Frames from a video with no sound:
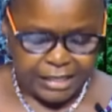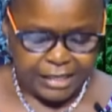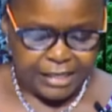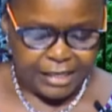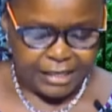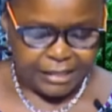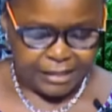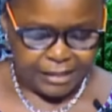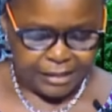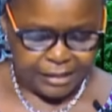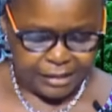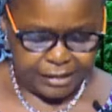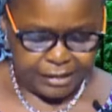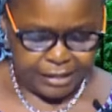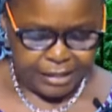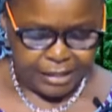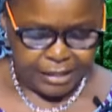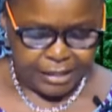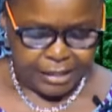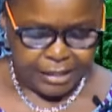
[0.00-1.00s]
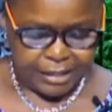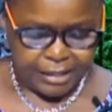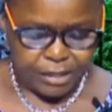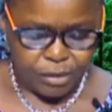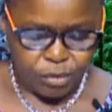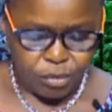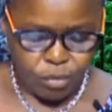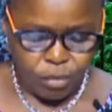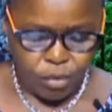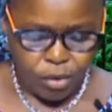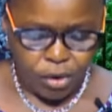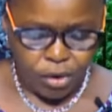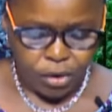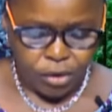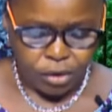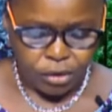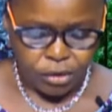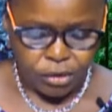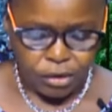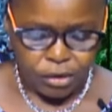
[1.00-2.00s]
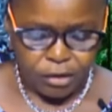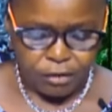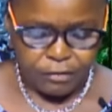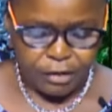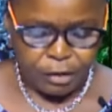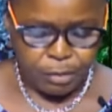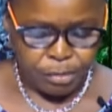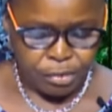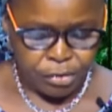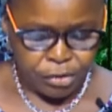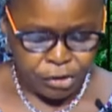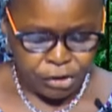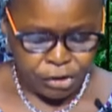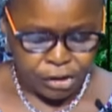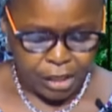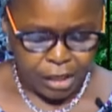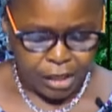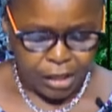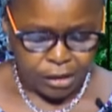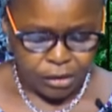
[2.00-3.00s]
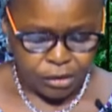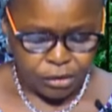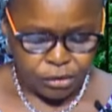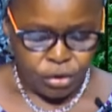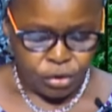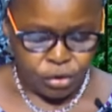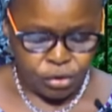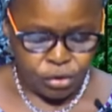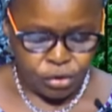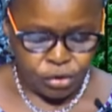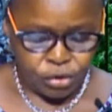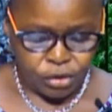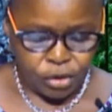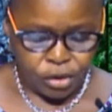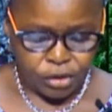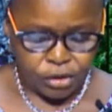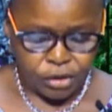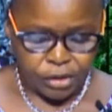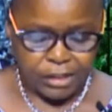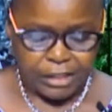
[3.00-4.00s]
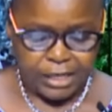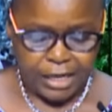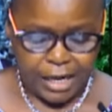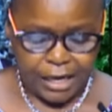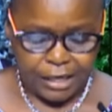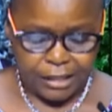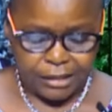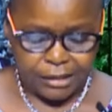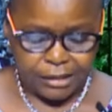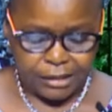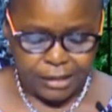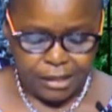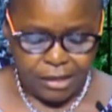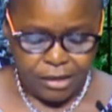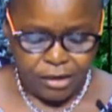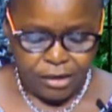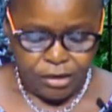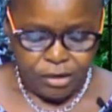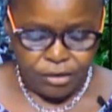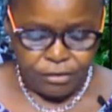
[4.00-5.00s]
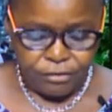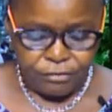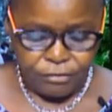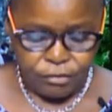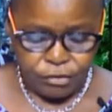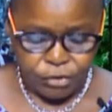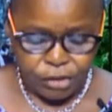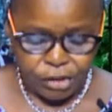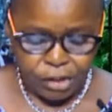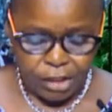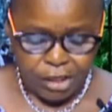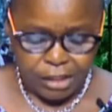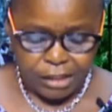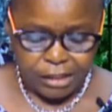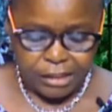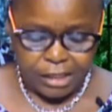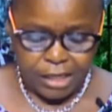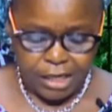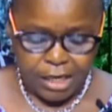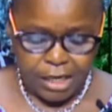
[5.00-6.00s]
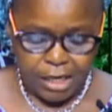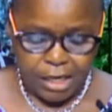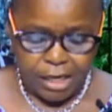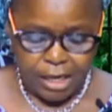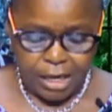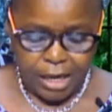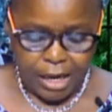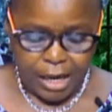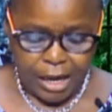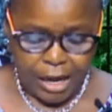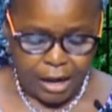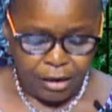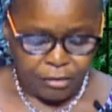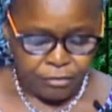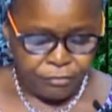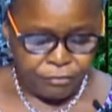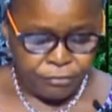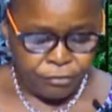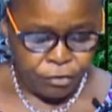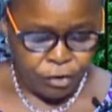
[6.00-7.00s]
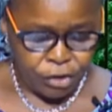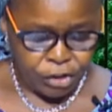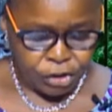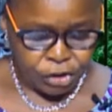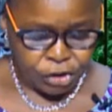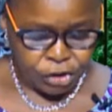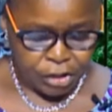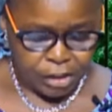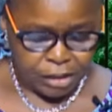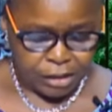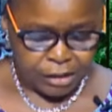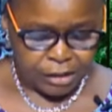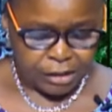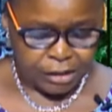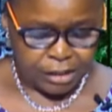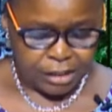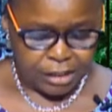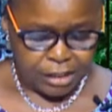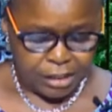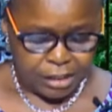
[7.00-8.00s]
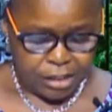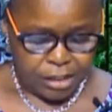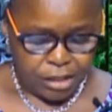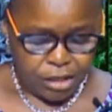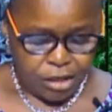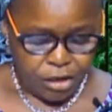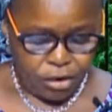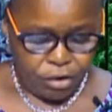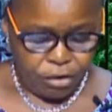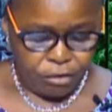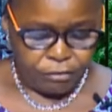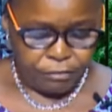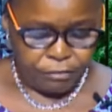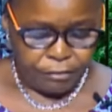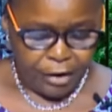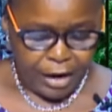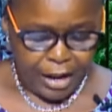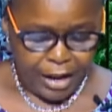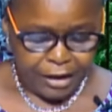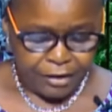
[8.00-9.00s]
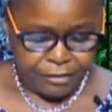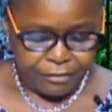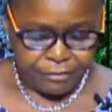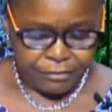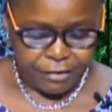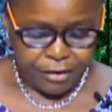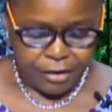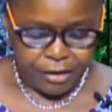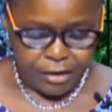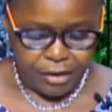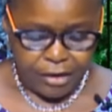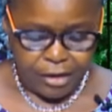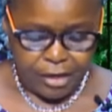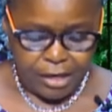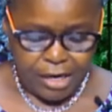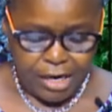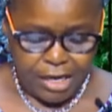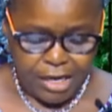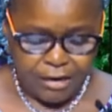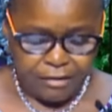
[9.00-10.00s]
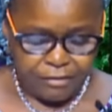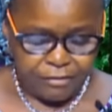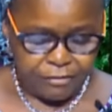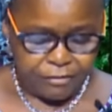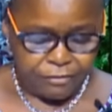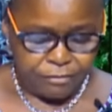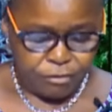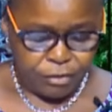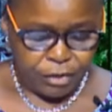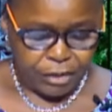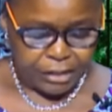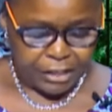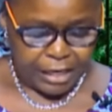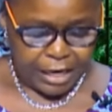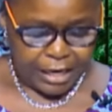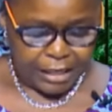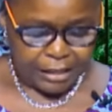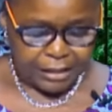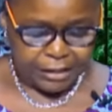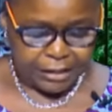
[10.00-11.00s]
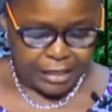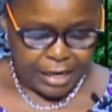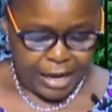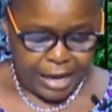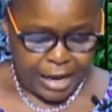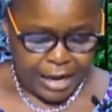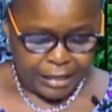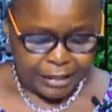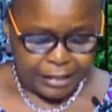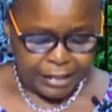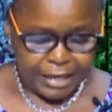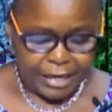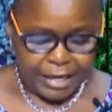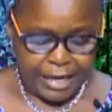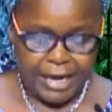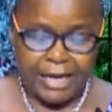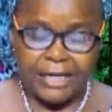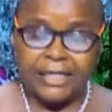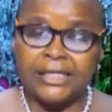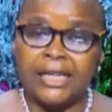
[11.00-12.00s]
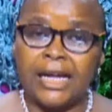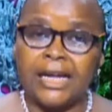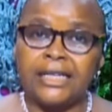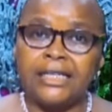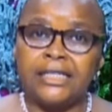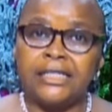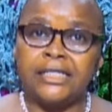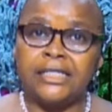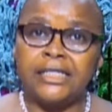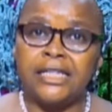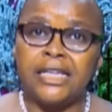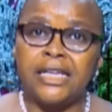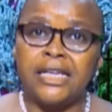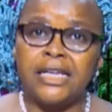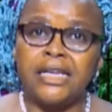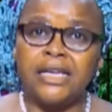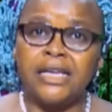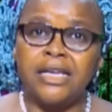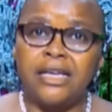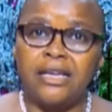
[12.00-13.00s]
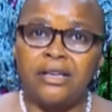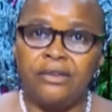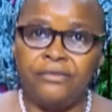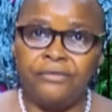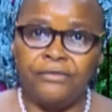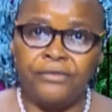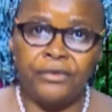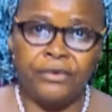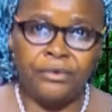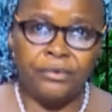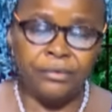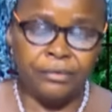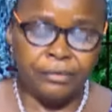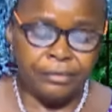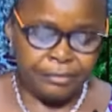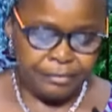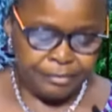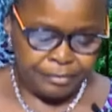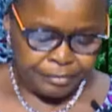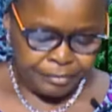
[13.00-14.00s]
Yet, the word of the preacher shows us that futility and foolishness of life live without an eternity in view.